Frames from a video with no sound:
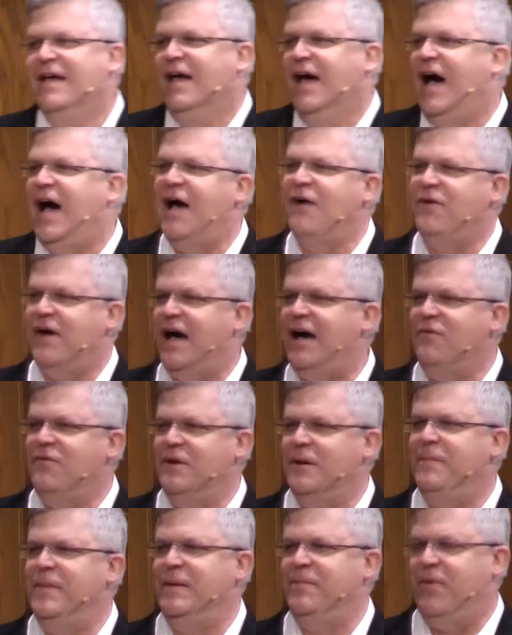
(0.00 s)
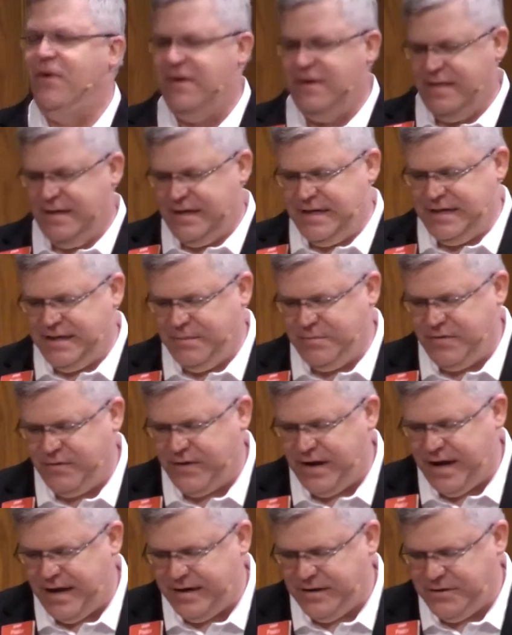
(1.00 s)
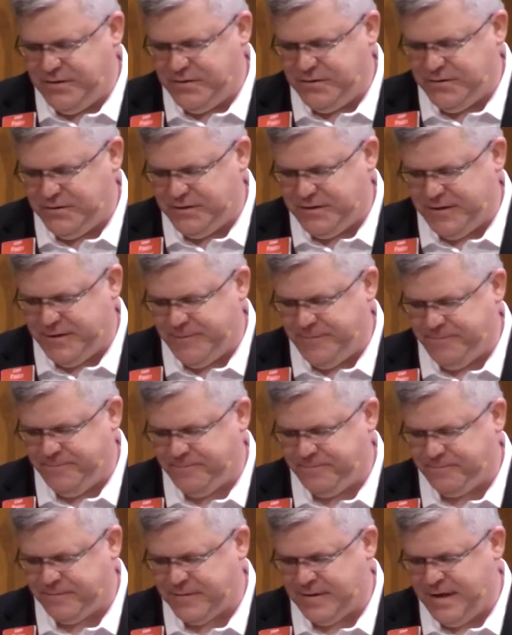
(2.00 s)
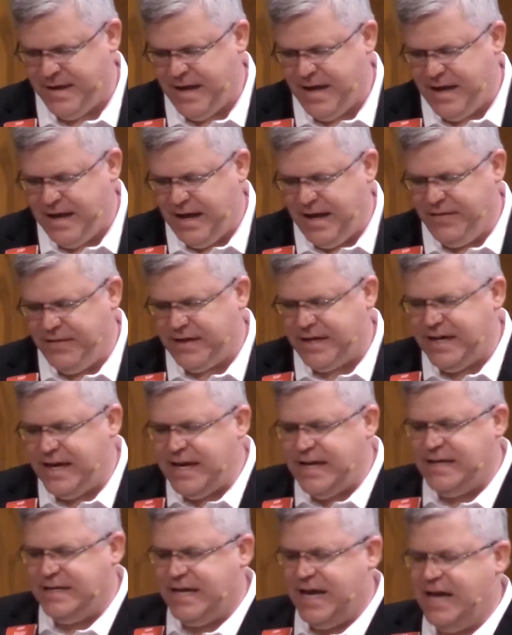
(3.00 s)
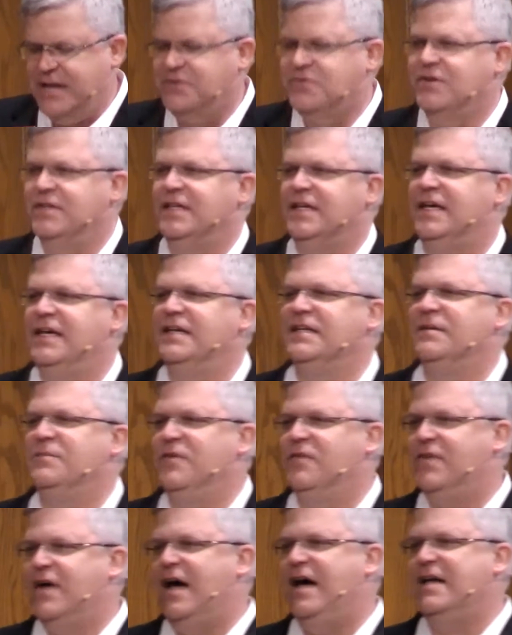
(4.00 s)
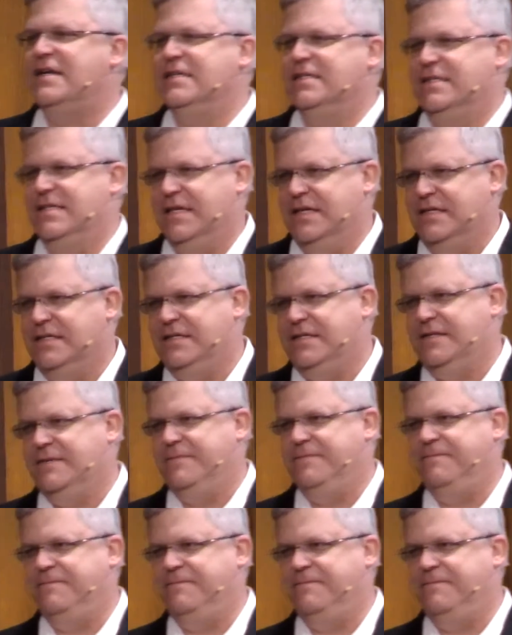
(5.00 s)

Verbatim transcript: I, I want to be part of the kingdom of God, and you do too. And the key to entering the kingdom of God is this